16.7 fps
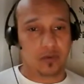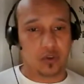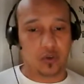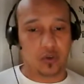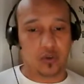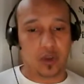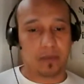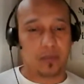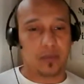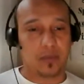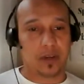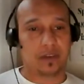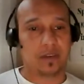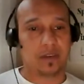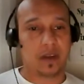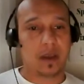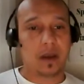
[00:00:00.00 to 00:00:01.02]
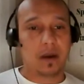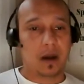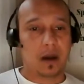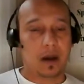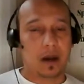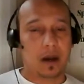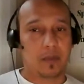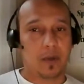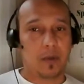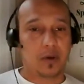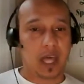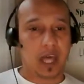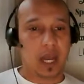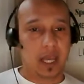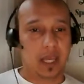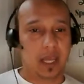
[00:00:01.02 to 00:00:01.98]
or your landing
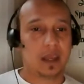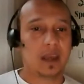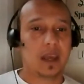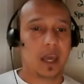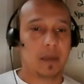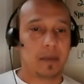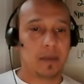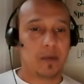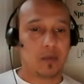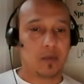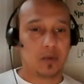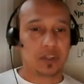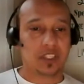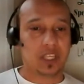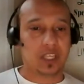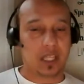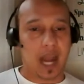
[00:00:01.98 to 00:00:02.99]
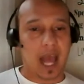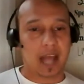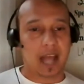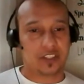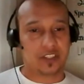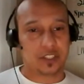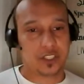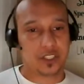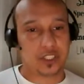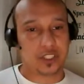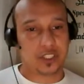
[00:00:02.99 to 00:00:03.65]
page inside your website or